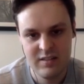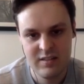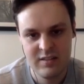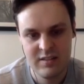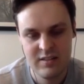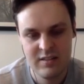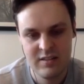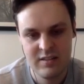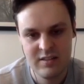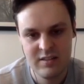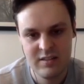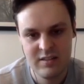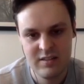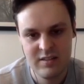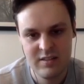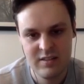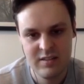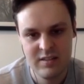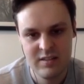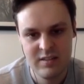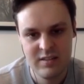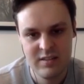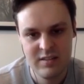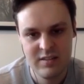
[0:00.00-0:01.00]

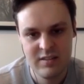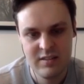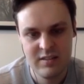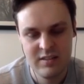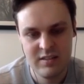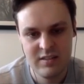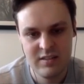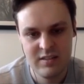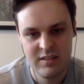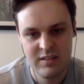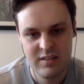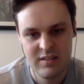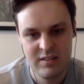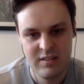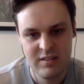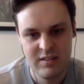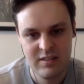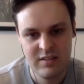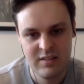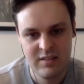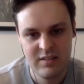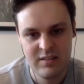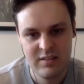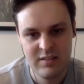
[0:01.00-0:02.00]

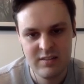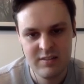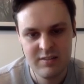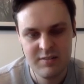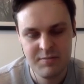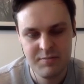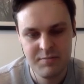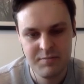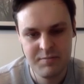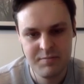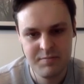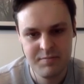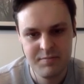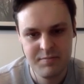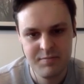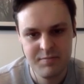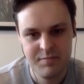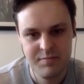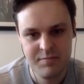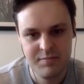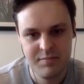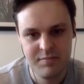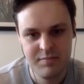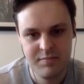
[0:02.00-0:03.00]

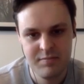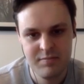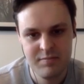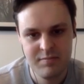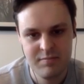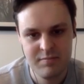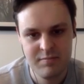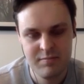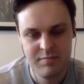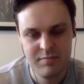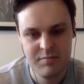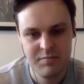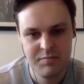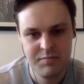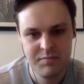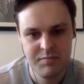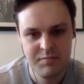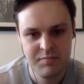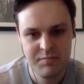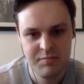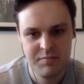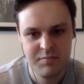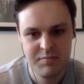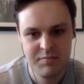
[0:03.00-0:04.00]

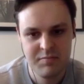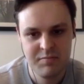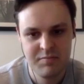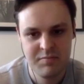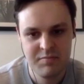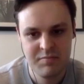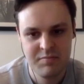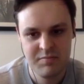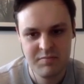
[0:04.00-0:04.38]
No words are spoken by the person on screen.